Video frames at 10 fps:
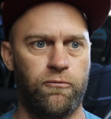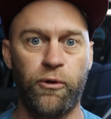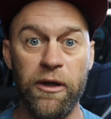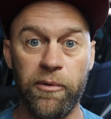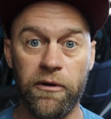
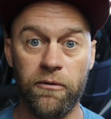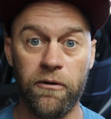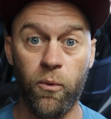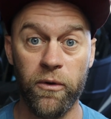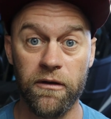
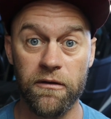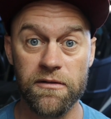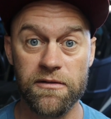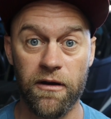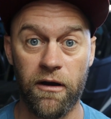Reaper
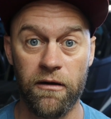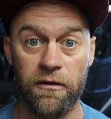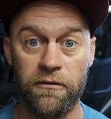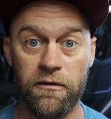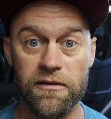wheels
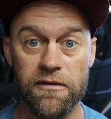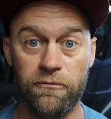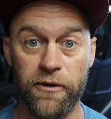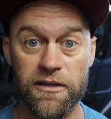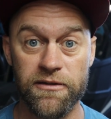on
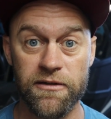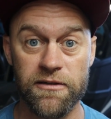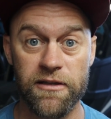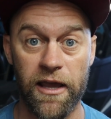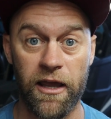
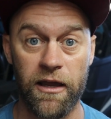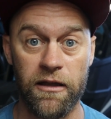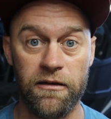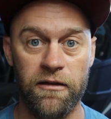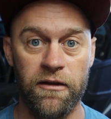Razors,
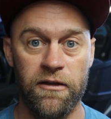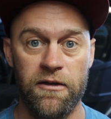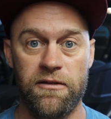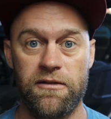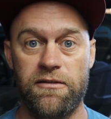and
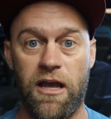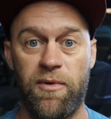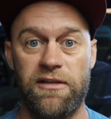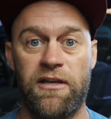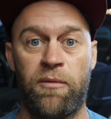
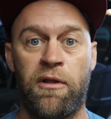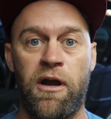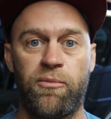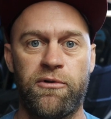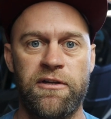side-by-side
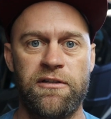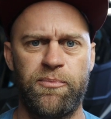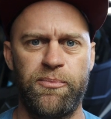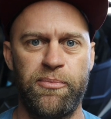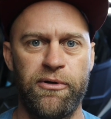blog
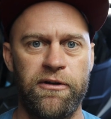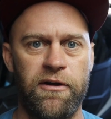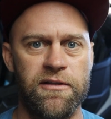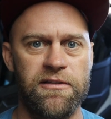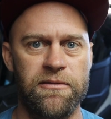boys put
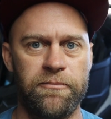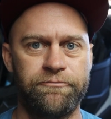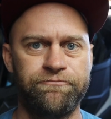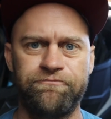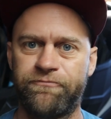on
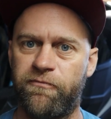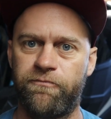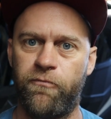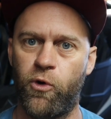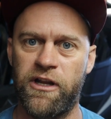some
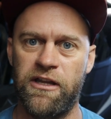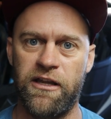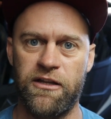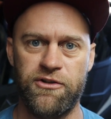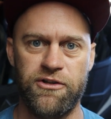
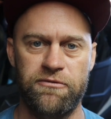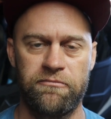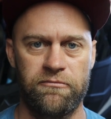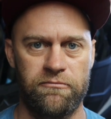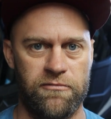
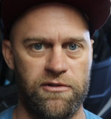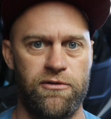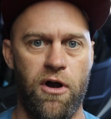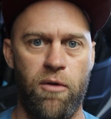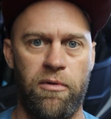40-inch
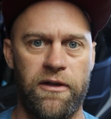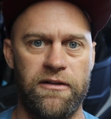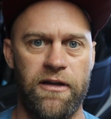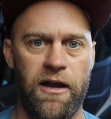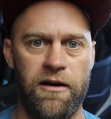saw
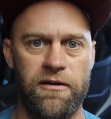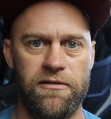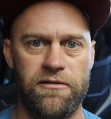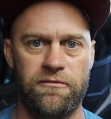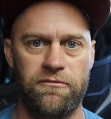blade
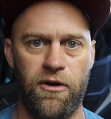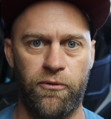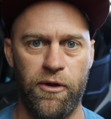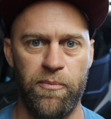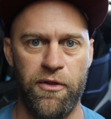tires to
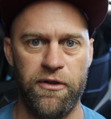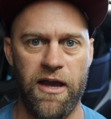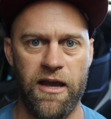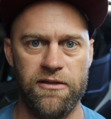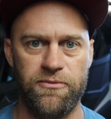go rip on
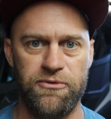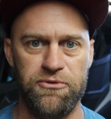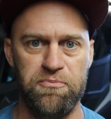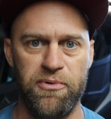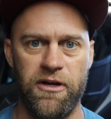the ice, which
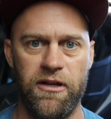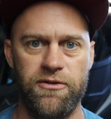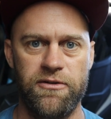is pretty